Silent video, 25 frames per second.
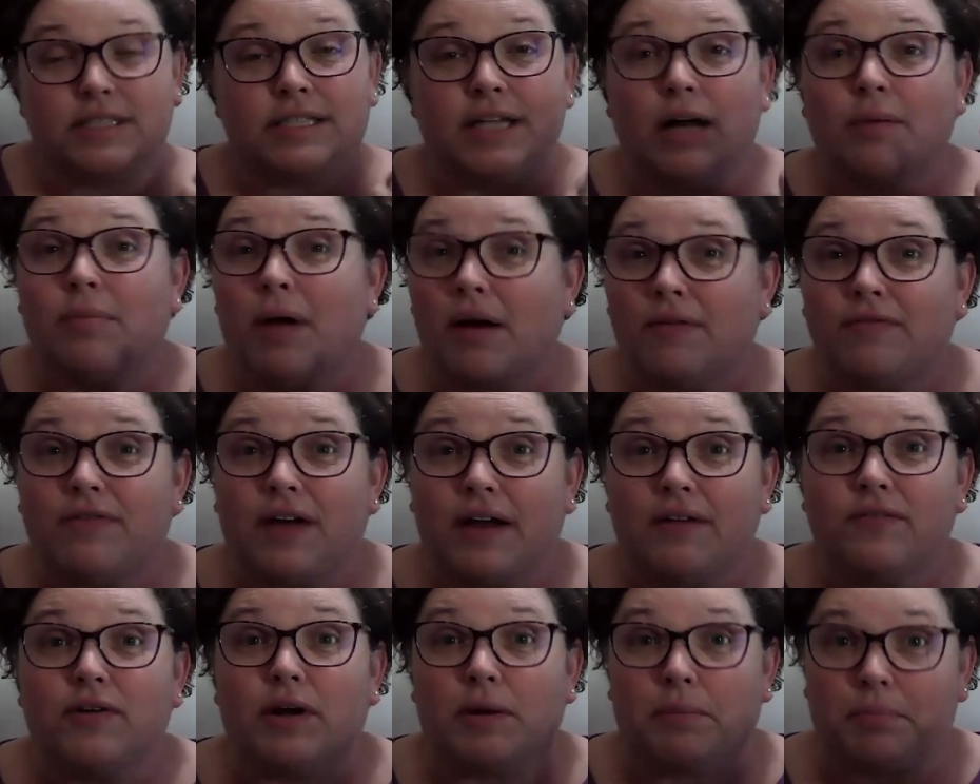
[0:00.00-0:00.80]
Now, my
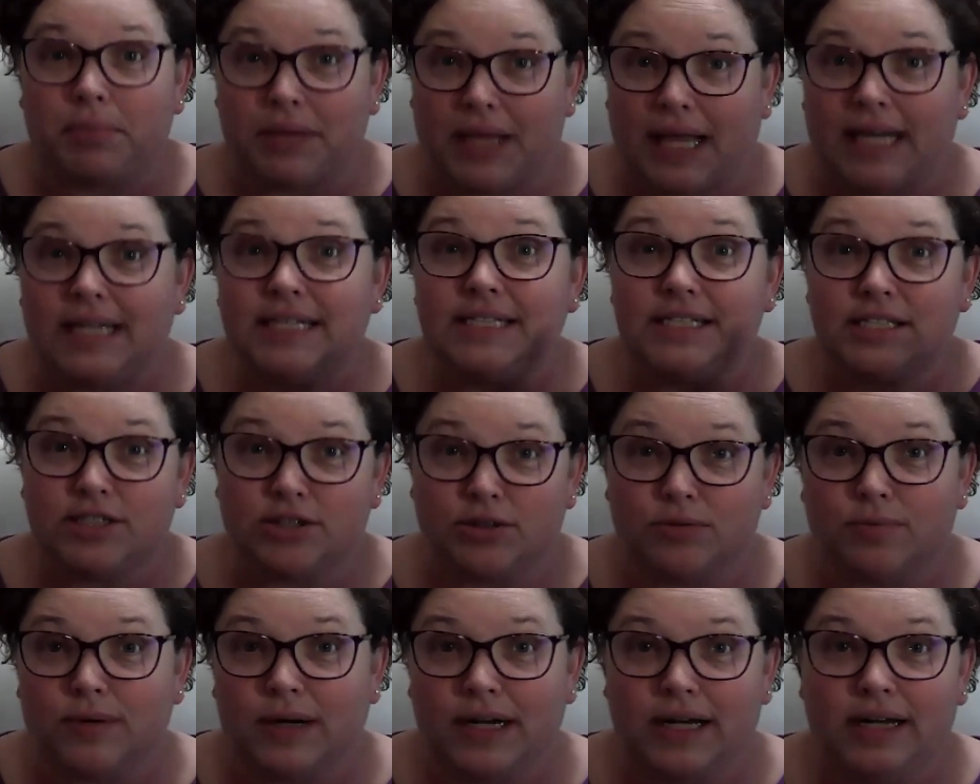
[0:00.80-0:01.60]
favorite place
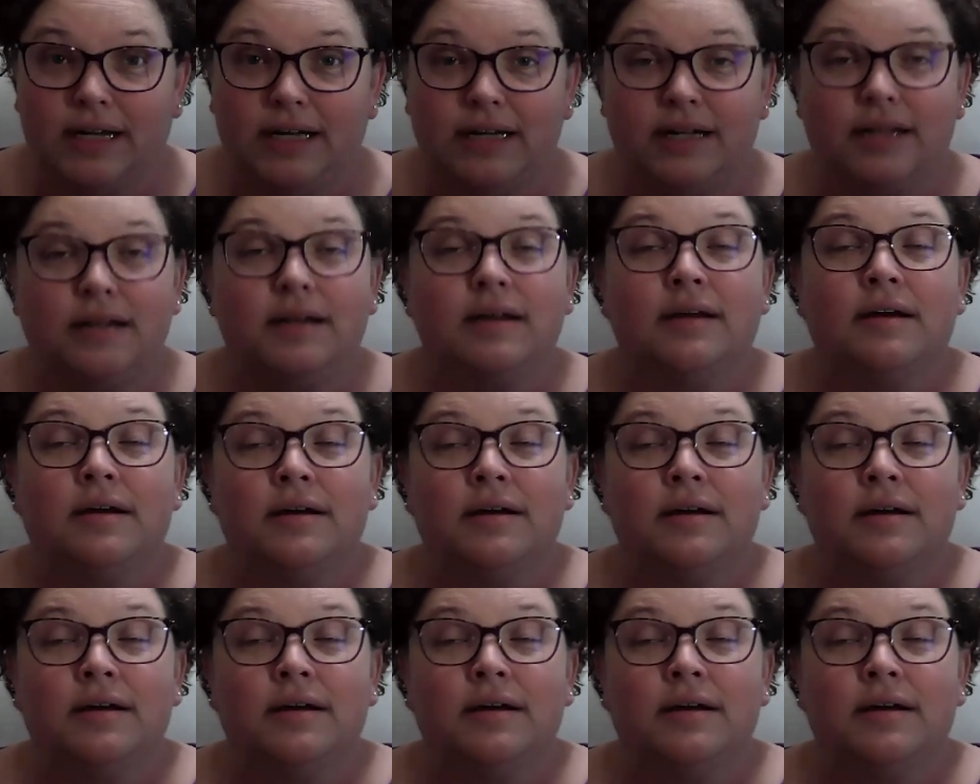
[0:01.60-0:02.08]
to read,